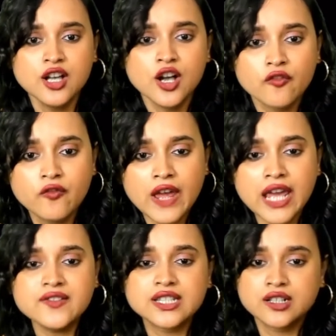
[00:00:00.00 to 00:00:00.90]

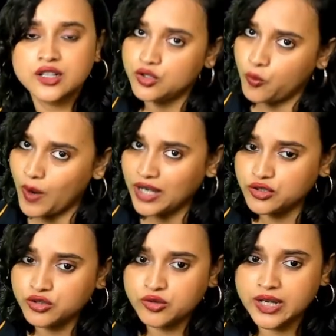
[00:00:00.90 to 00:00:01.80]
Waves 1 to 2
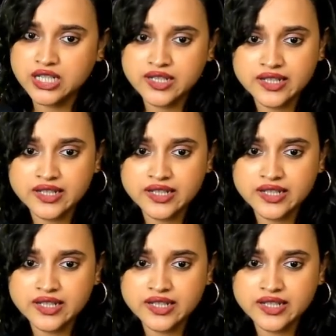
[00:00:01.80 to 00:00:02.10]
questions.